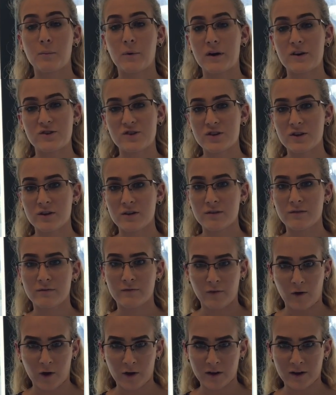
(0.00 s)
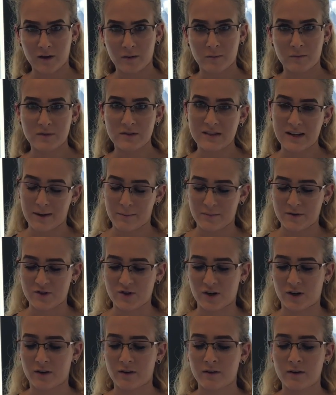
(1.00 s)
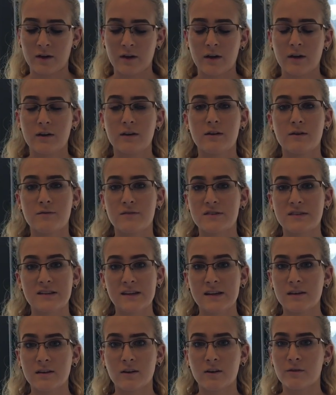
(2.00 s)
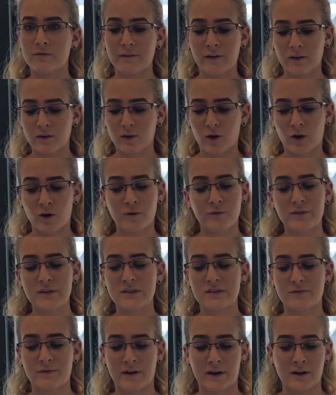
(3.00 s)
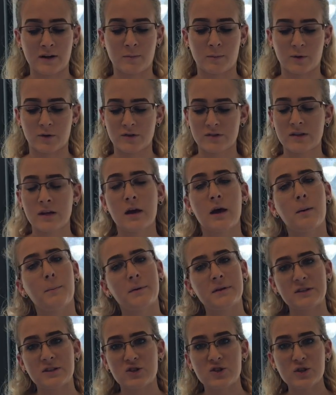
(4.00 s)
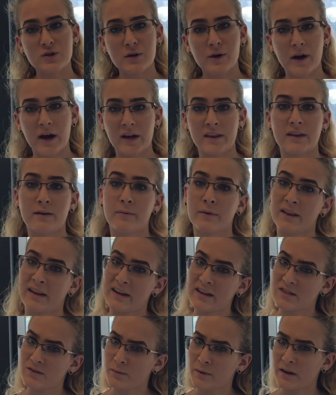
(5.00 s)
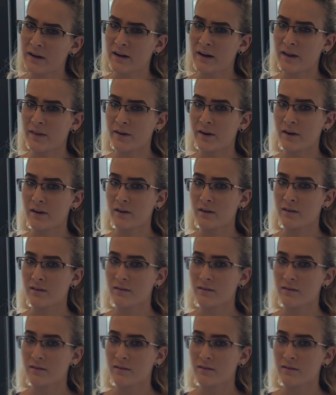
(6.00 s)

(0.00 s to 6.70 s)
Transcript: Pressure, volume, temperature. You've seen or felt all of these variables, but did you know how they relate to one another?